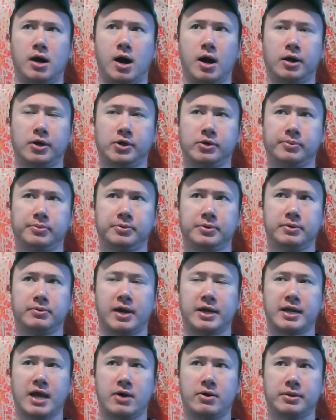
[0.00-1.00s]
arguably
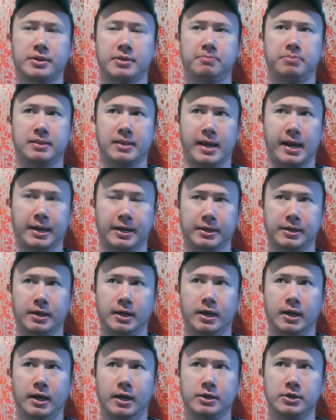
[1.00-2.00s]
right now on the
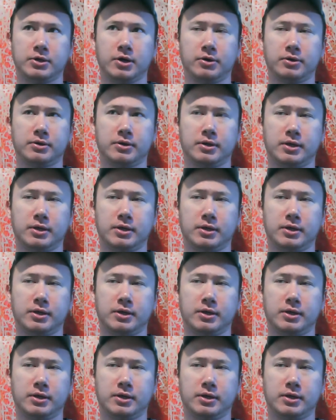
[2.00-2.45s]
planet, you know,